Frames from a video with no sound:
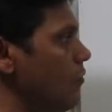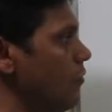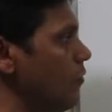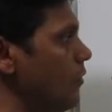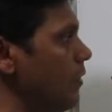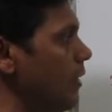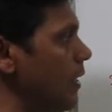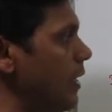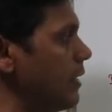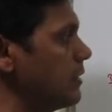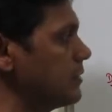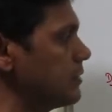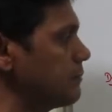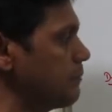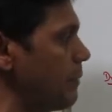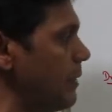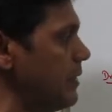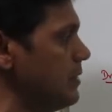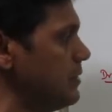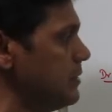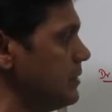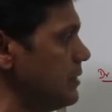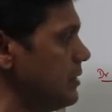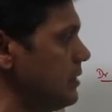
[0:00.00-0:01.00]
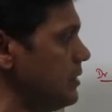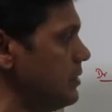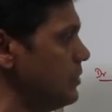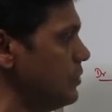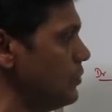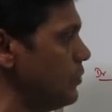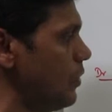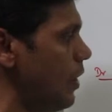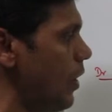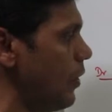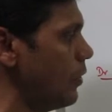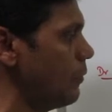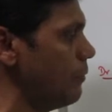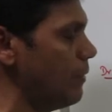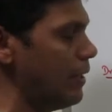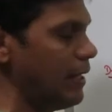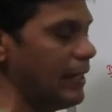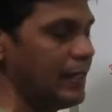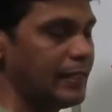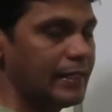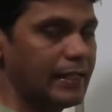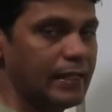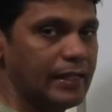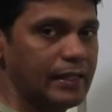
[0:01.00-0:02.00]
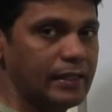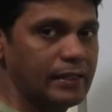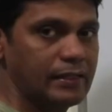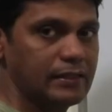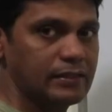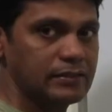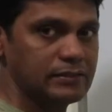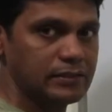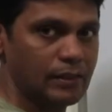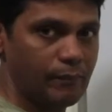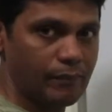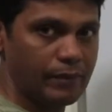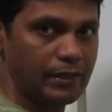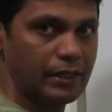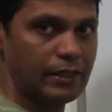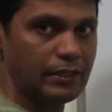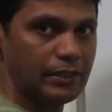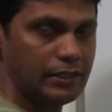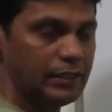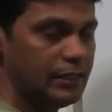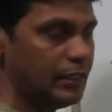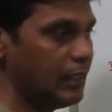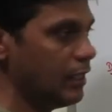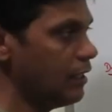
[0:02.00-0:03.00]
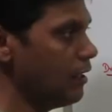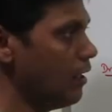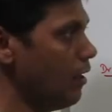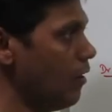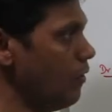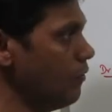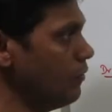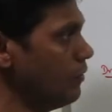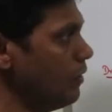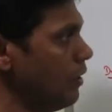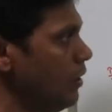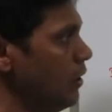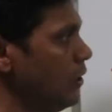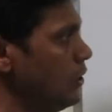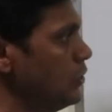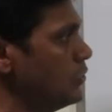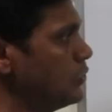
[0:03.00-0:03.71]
For expenses, you have to maintain a separate T account.